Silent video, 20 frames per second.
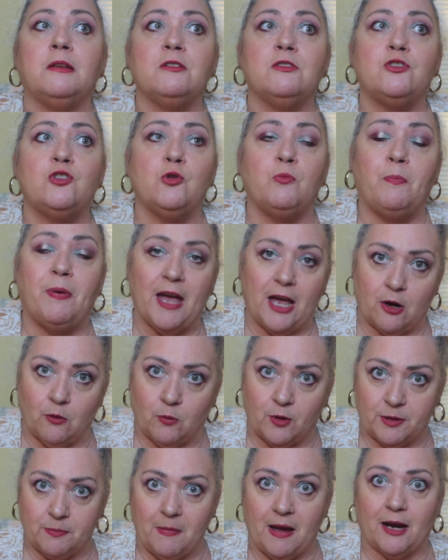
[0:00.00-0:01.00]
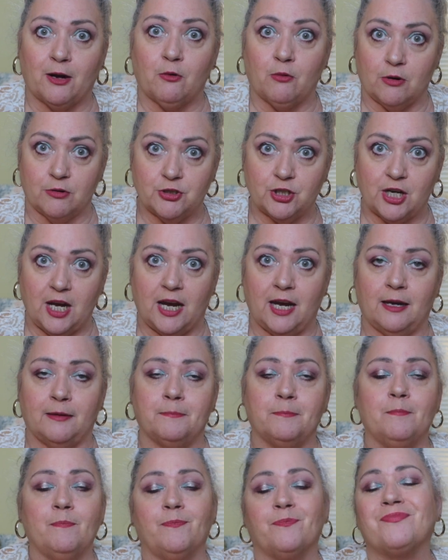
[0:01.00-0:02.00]
do better with my crochet.
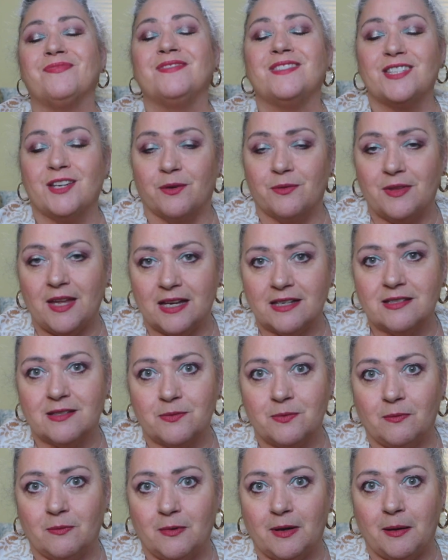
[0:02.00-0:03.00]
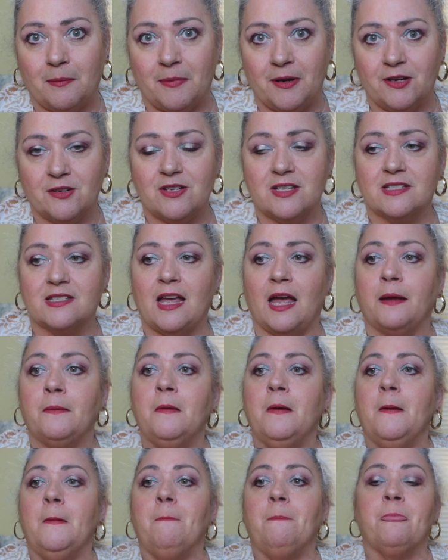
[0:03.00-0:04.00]
So that's what I'm here to say.
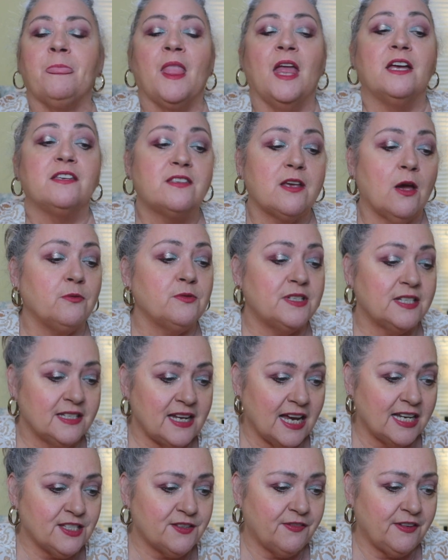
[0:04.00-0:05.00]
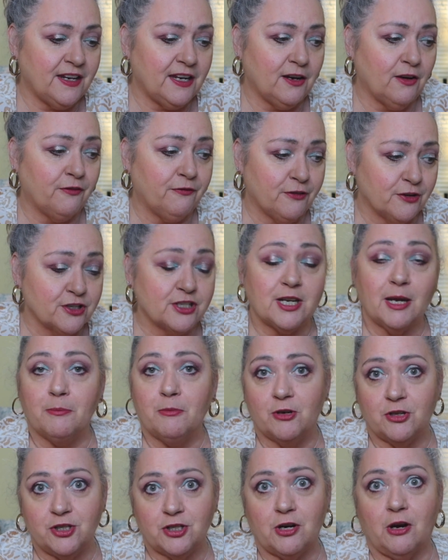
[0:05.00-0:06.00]
So today's video, first I'm
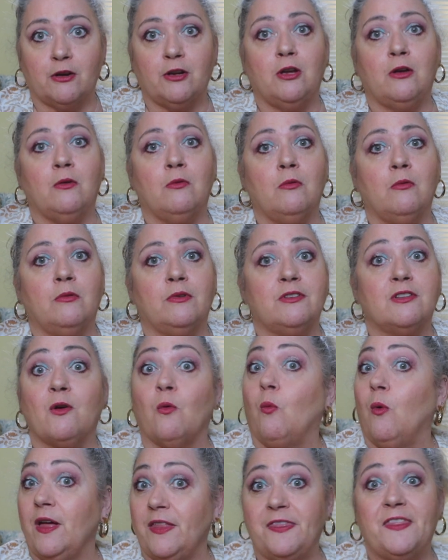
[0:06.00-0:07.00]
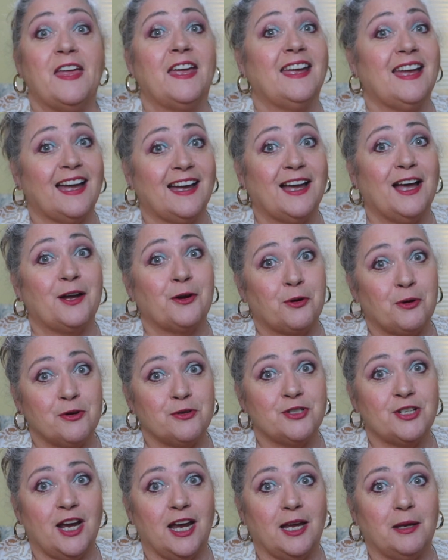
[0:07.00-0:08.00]
going to show you the one thing I got
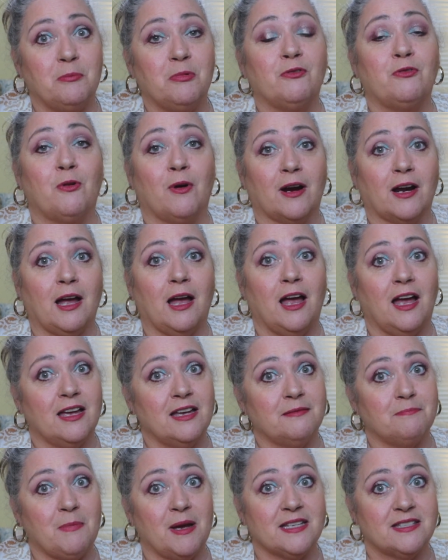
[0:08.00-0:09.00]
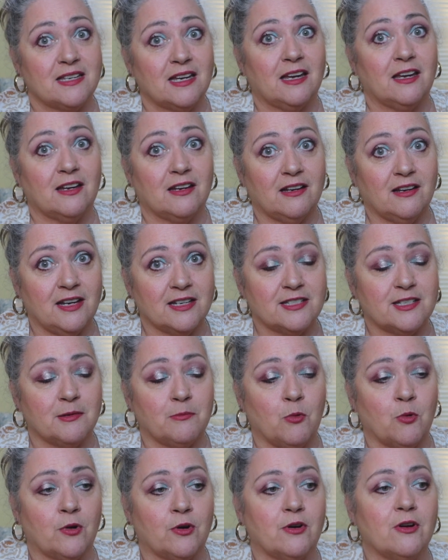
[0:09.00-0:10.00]
crocheted before I got my second
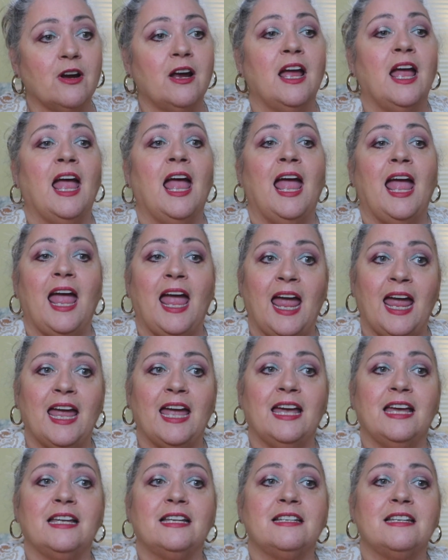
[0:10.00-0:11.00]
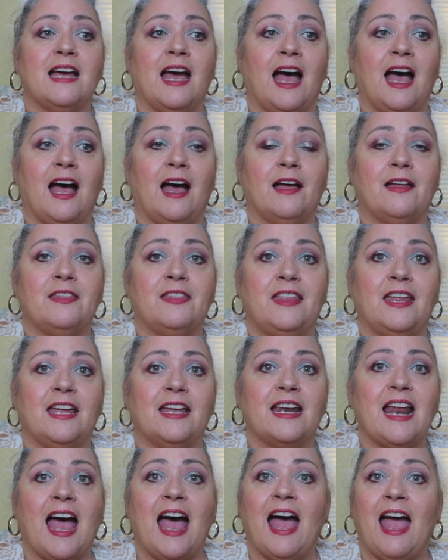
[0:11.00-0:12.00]
custom order, and
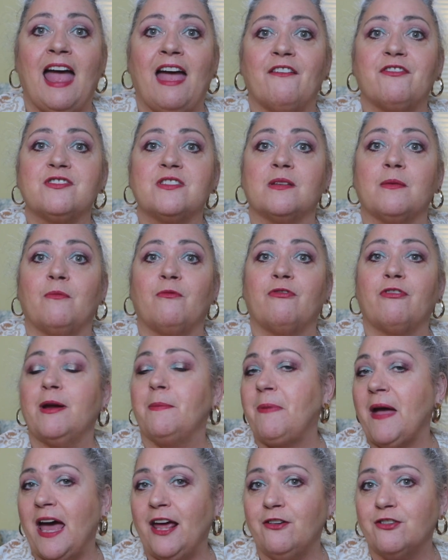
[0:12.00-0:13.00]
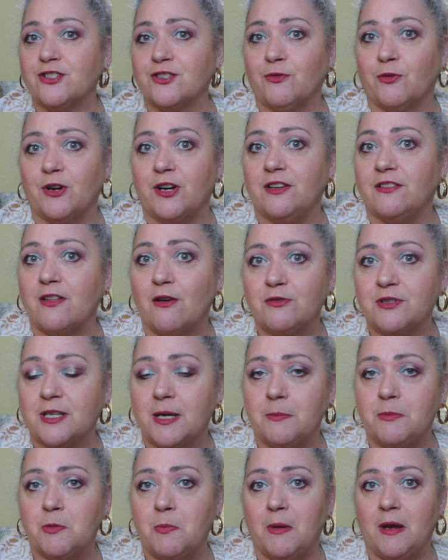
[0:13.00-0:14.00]
then I have some free patterns for you. Those
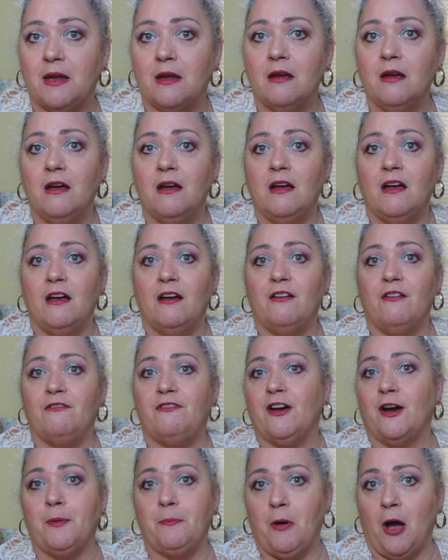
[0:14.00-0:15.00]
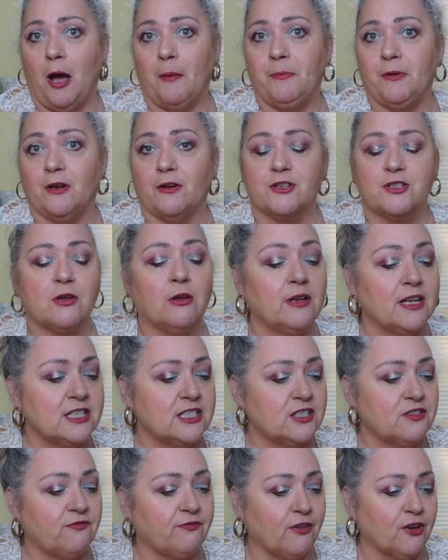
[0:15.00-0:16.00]
seem to be very popular. So
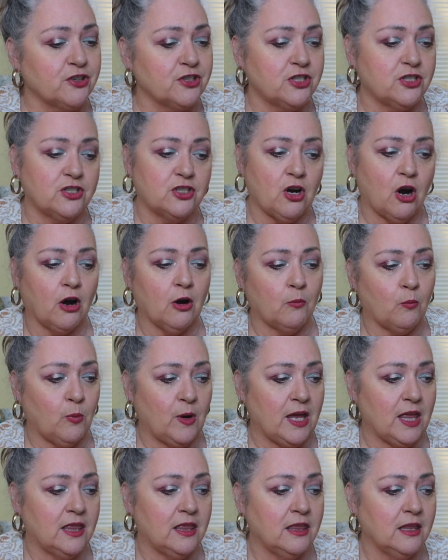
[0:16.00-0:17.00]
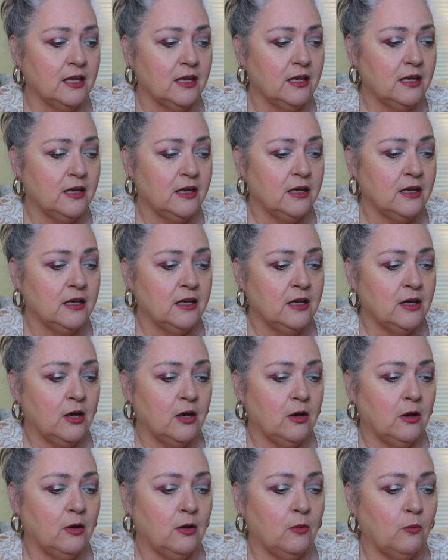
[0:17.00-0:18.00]
let's first start with
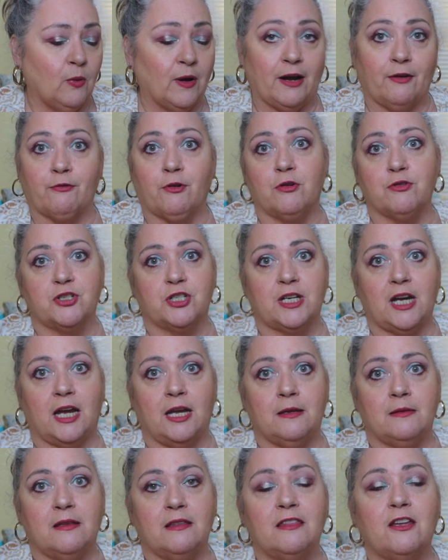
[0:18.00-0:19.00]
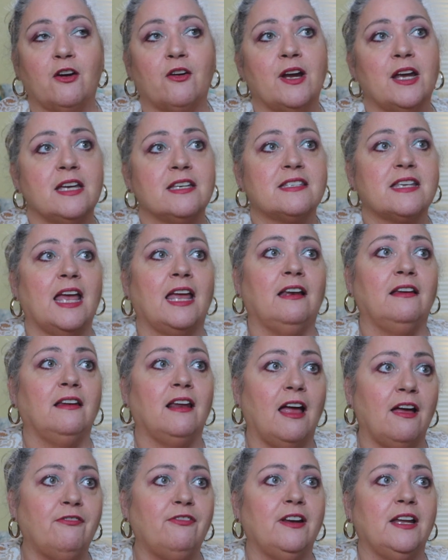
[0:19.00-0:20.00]
what I've crocheted. There is a
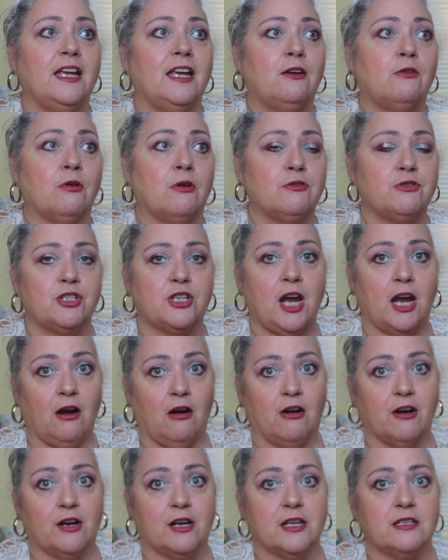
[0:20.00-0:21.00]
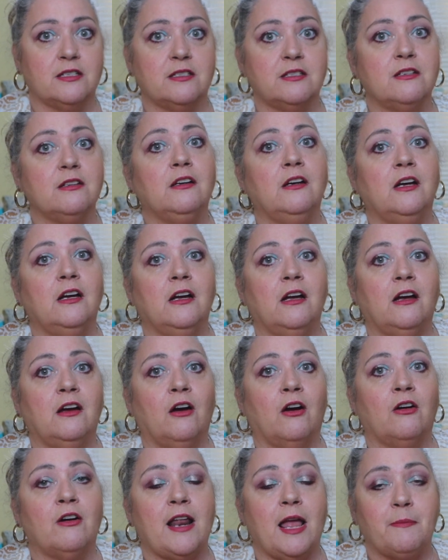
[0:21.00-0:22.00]
lovely crochet artist.
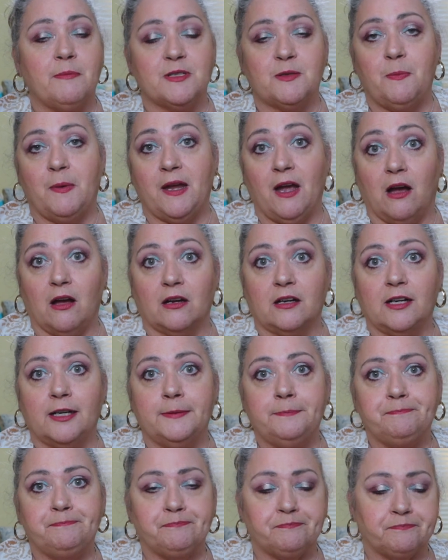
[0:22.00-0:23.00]
Her name is Bianca.